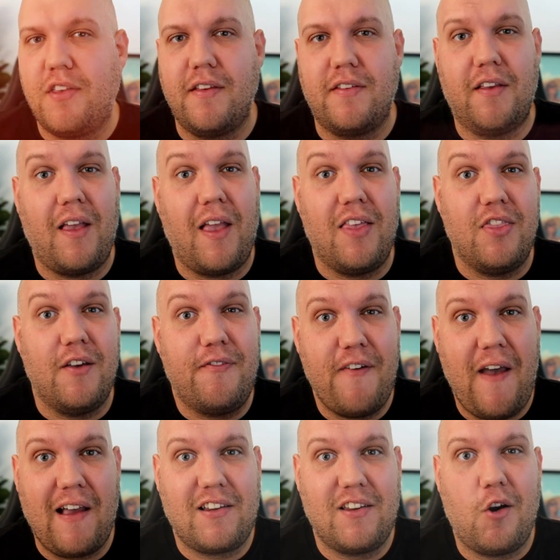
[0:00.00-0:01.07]
this in the
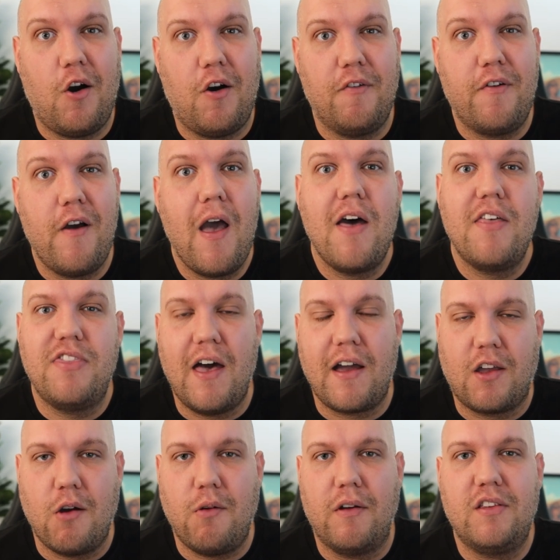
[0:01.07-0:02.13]
fact of
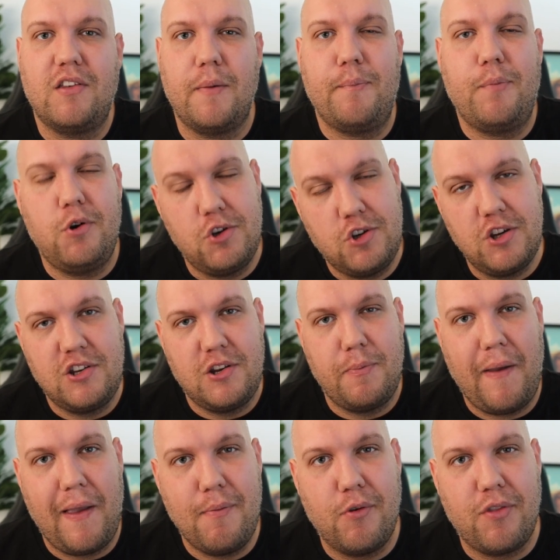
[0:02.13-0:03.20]
they're going to push it to
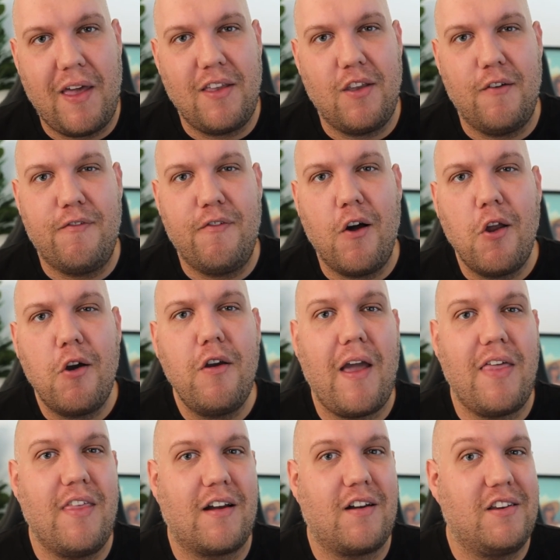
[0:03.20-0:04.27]
people that you follow,
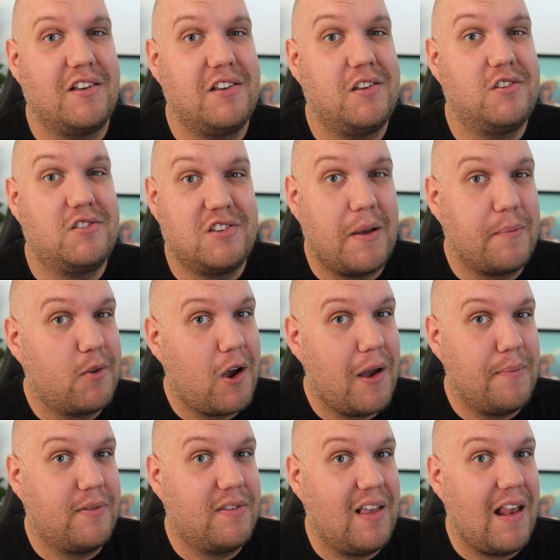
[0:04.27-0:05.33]
and they're going to
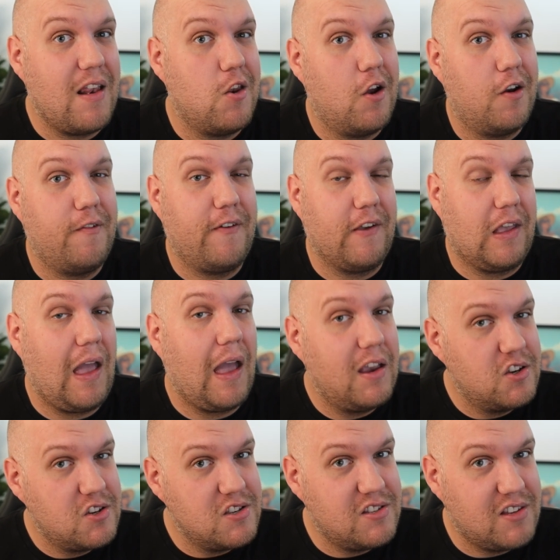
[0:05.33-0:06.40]
sometimes send
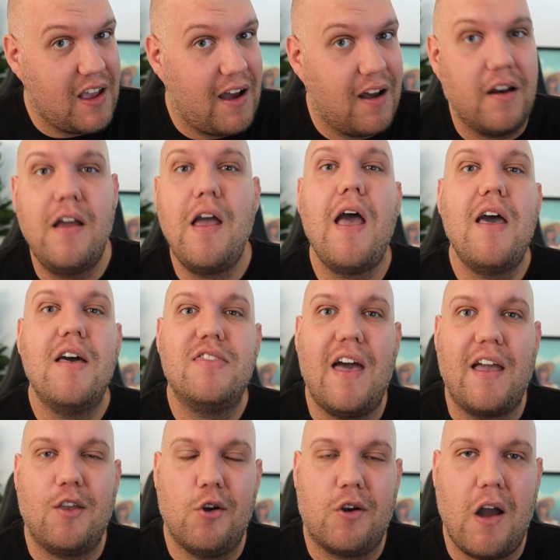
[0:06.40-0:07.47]
notifications out
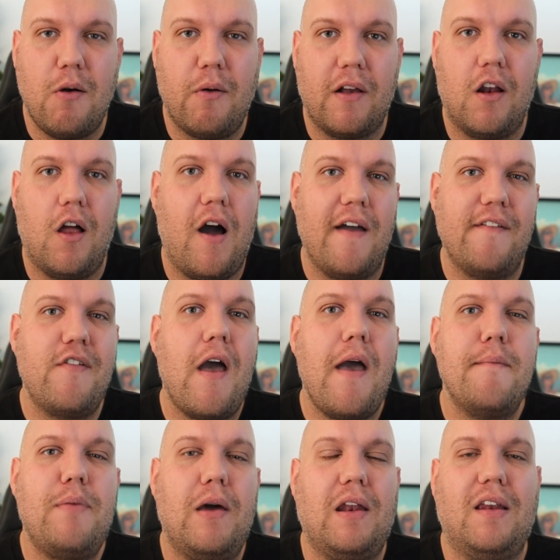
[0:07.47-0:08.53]
that you're going live.
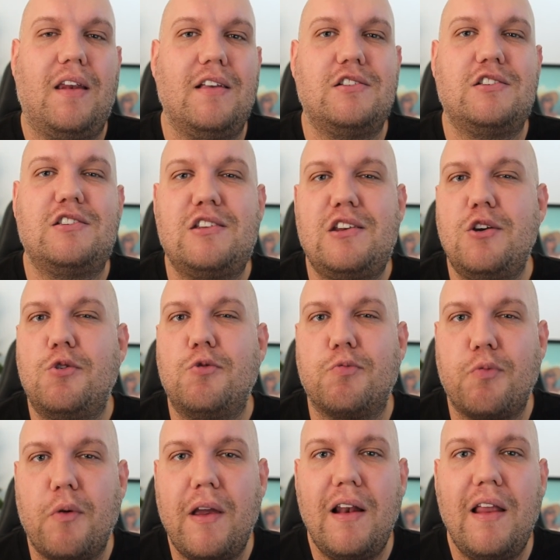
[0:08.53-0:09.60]
But it is still
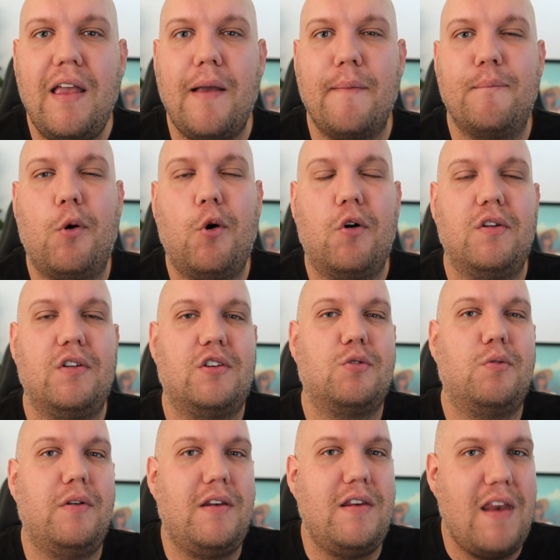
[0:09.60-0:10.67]
really important to
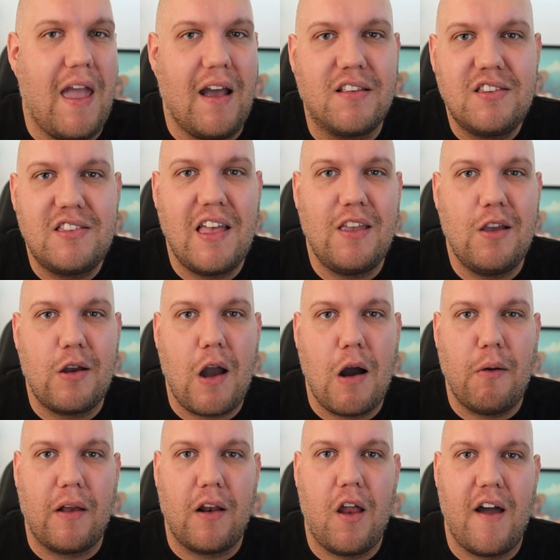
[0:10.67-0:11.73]
announce that you're
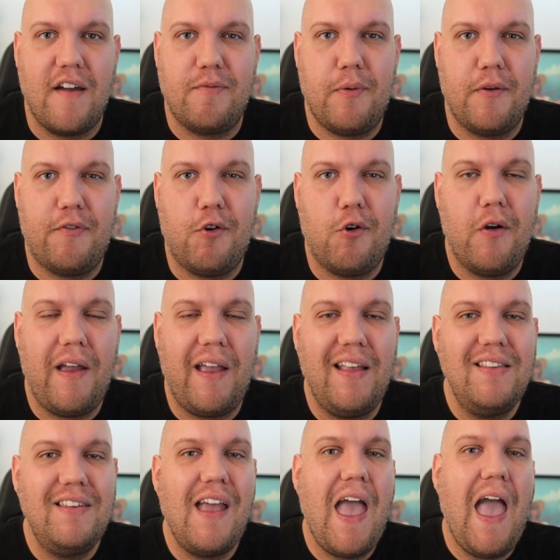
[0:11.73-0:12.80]
going live beforehand